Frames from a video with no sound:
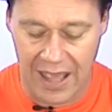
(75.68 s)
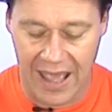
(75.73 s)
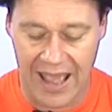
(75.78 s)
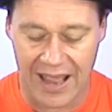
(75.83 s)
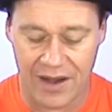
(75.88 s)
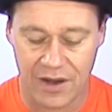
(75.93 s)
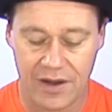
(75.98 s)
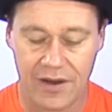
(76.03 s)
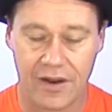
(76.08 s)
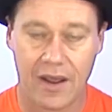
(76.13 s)

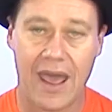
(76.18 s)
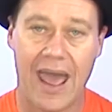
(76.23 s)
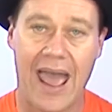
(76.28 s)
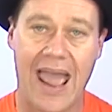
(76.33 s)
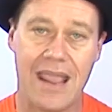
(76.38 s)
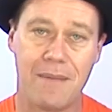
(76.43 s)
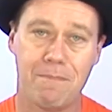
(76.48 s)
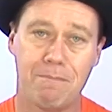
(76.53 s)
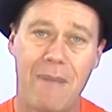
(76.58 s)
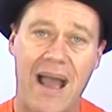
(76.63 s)
and
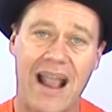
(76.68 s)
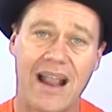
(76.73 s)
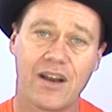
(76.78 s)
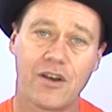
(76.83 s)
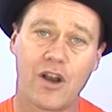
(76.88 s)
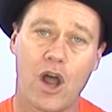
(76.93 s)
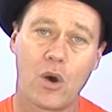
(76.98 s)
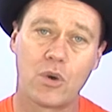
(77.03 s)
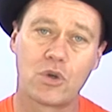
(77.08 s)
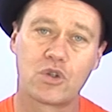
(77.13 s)
a
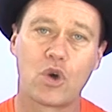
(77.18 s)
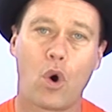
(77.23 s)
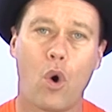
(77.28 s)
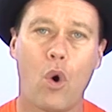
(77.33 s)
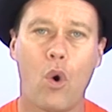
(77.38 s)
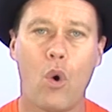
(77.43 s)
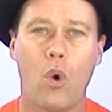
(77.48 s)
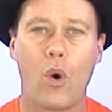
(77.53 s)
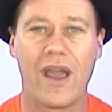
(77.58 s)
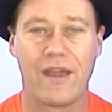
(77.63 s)
banknote,
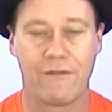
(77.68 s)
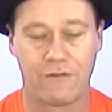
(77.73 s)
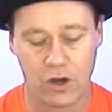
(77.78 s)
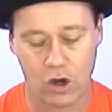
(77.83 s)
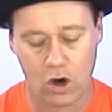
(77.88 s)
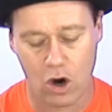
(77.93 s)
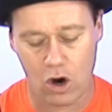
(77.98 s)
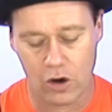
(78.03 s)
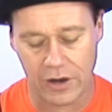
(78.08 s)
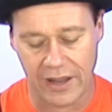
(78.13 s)
or if you
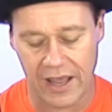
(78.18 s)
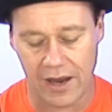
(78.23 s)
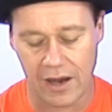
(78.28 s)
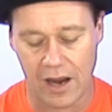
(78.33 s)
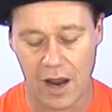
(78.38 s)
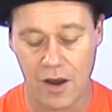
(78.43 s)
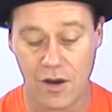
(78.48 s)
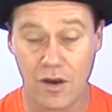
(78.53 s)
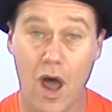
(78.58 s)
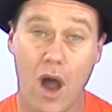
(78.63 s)
can't get
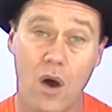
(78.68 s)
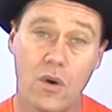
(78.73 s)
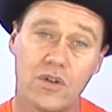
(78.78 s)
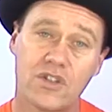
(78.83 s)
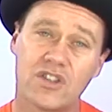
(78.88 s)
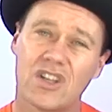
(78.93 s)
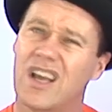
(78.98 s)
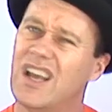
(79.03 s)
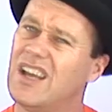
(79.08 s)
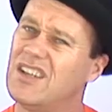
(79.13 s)
a
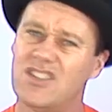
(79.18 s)
note,